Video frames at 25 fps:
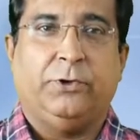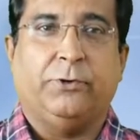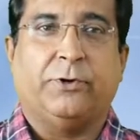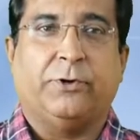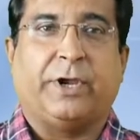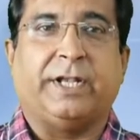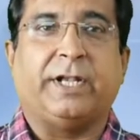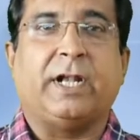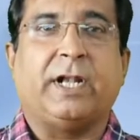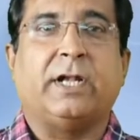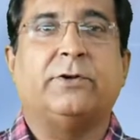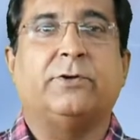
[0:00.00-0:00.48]

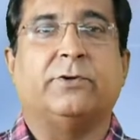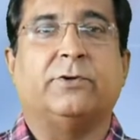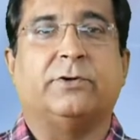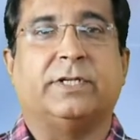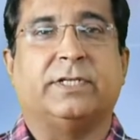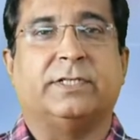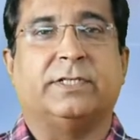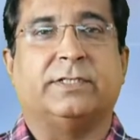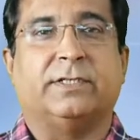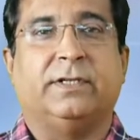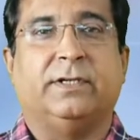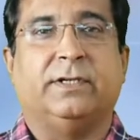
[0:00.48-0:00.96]
You cannot
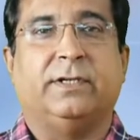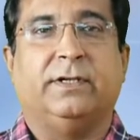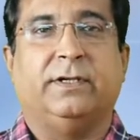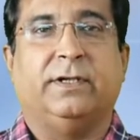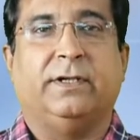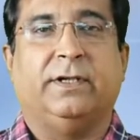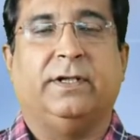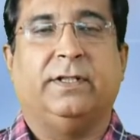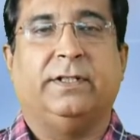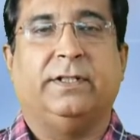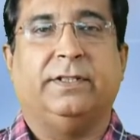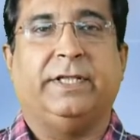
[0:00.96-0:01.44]
notice.
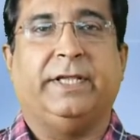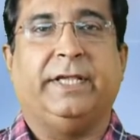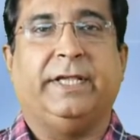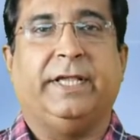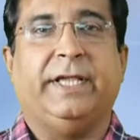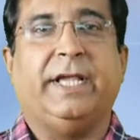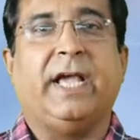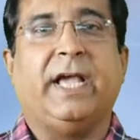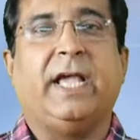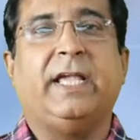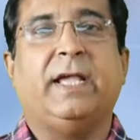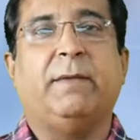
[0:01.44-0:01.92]

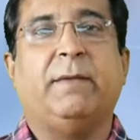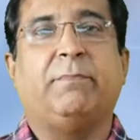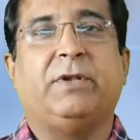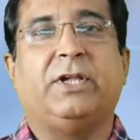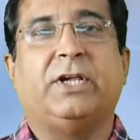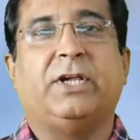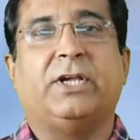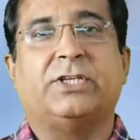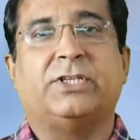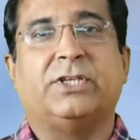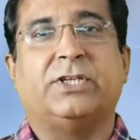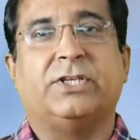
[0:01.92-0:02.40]
The AI
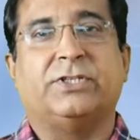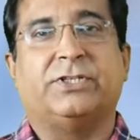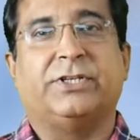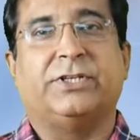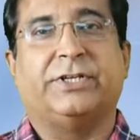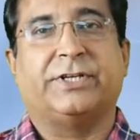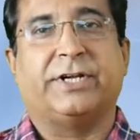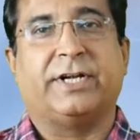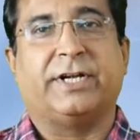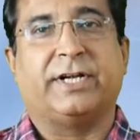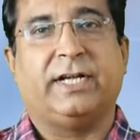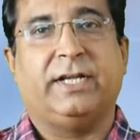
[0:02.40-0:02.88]
application
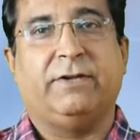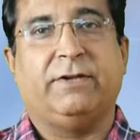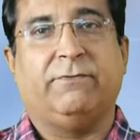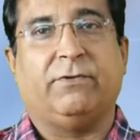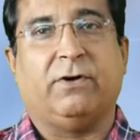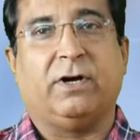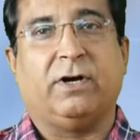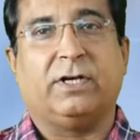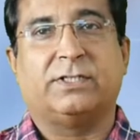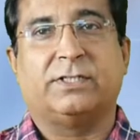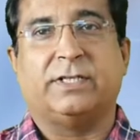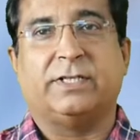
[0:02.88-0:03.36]
secretly
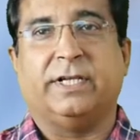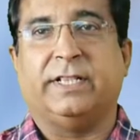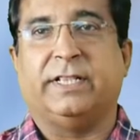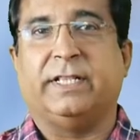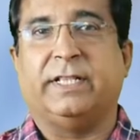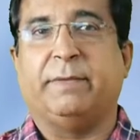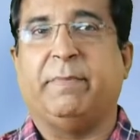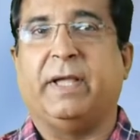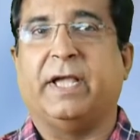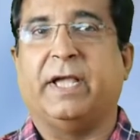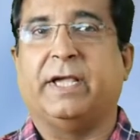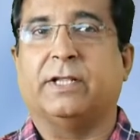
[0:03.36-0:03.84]
works
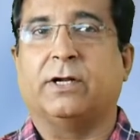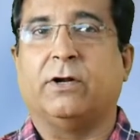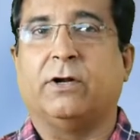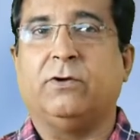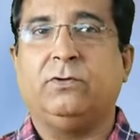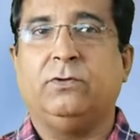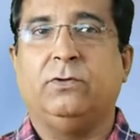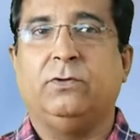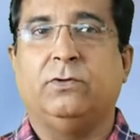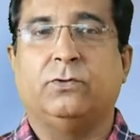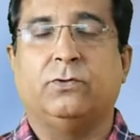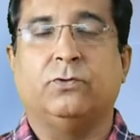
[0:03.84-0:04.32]
in the
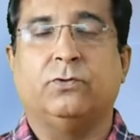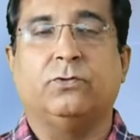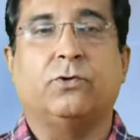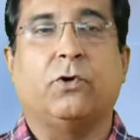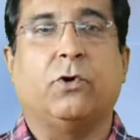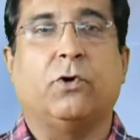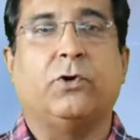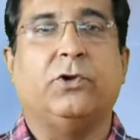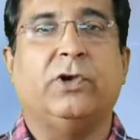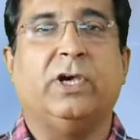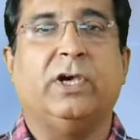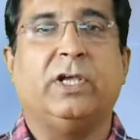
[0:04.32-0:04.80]
background to
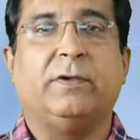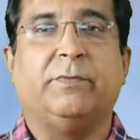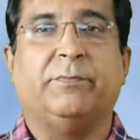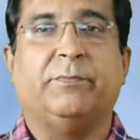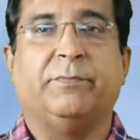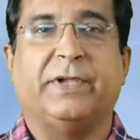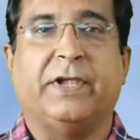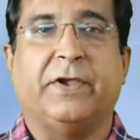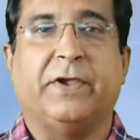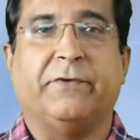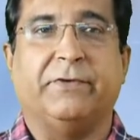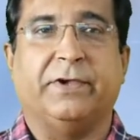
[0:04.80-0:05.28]
know your
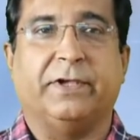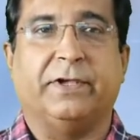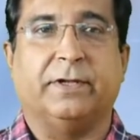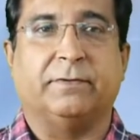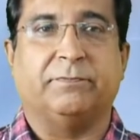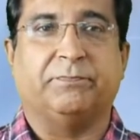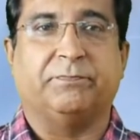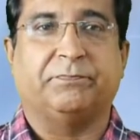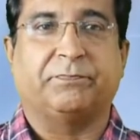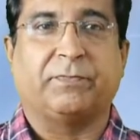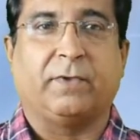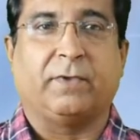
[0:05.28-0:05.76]
behavior.
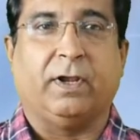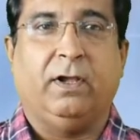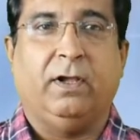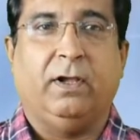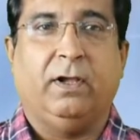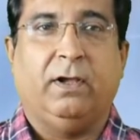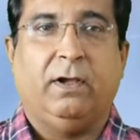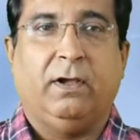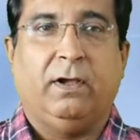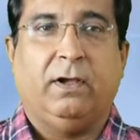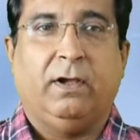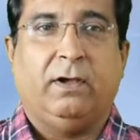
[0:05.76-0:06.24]

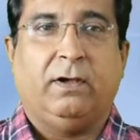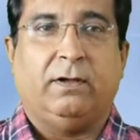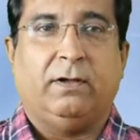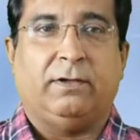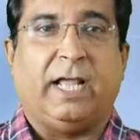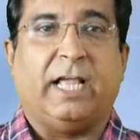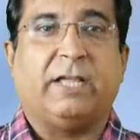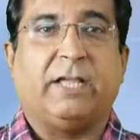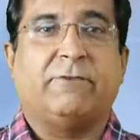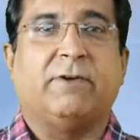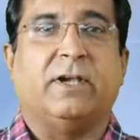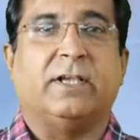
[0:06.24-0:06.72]

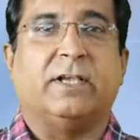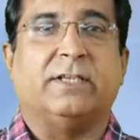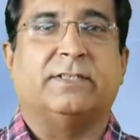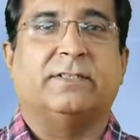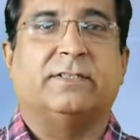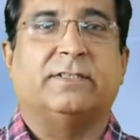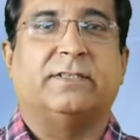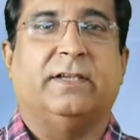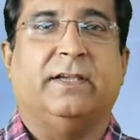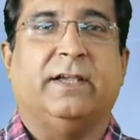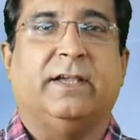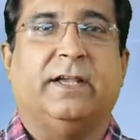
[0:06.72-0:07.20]

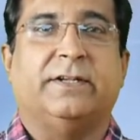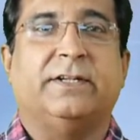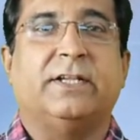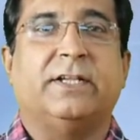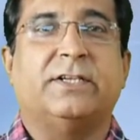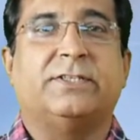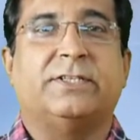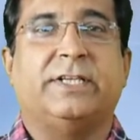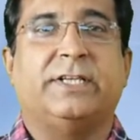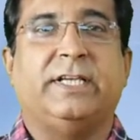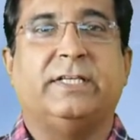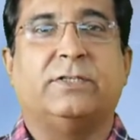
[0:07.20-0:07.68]
Likewise,
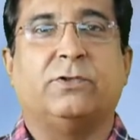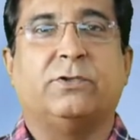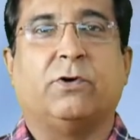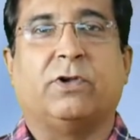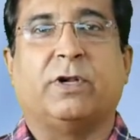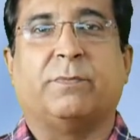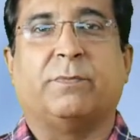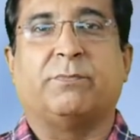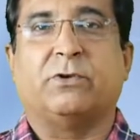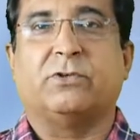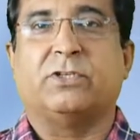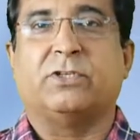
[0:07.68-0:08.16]
industries
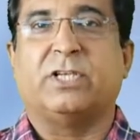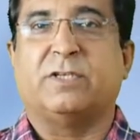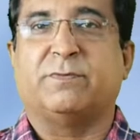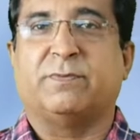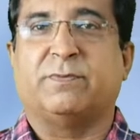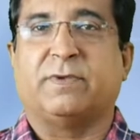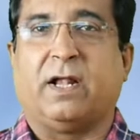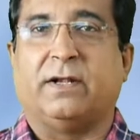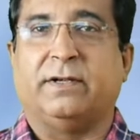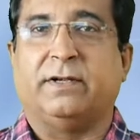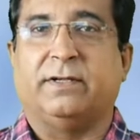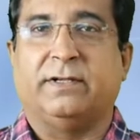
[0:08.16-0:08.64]
or a
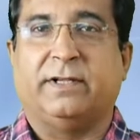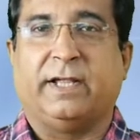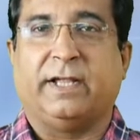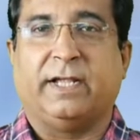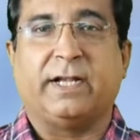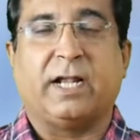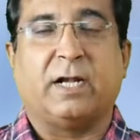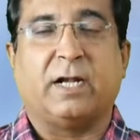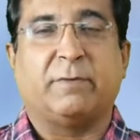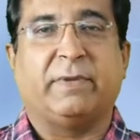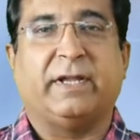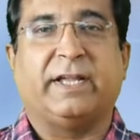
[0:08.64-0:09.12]
process plant
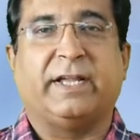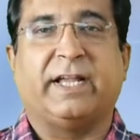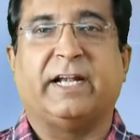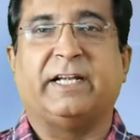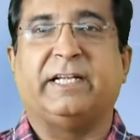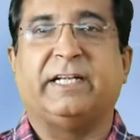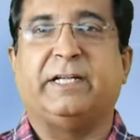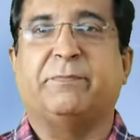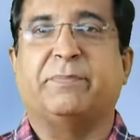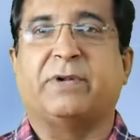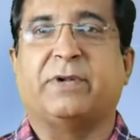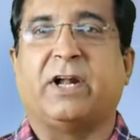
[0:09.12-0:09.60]
cannot be
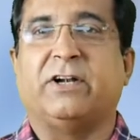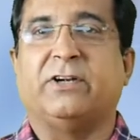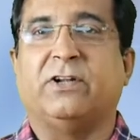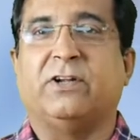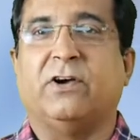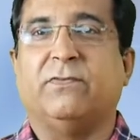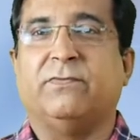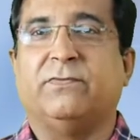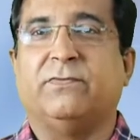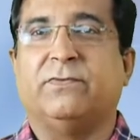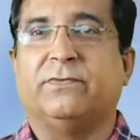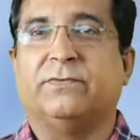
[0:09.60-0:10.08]
kept
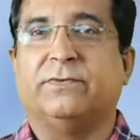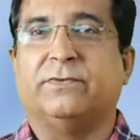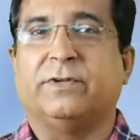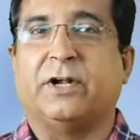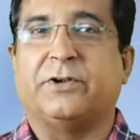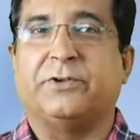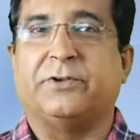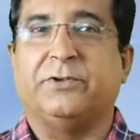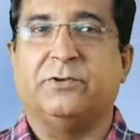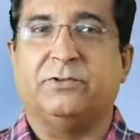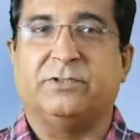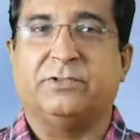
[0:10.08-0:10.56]
deprived of
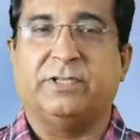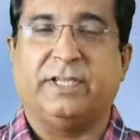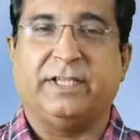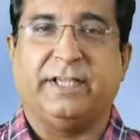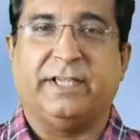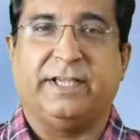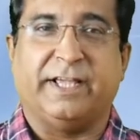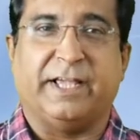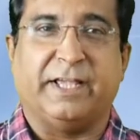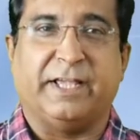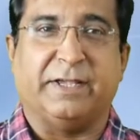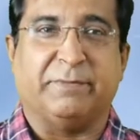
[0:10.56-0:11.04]
not
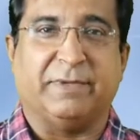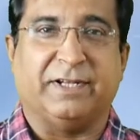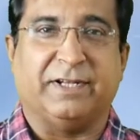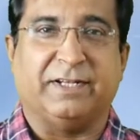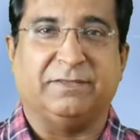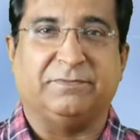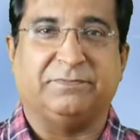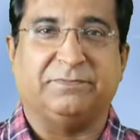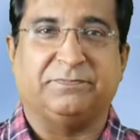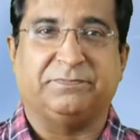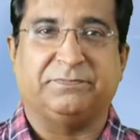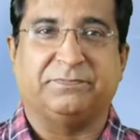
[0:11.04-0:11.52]
using
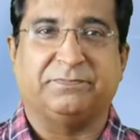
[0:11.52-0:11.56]
AIML.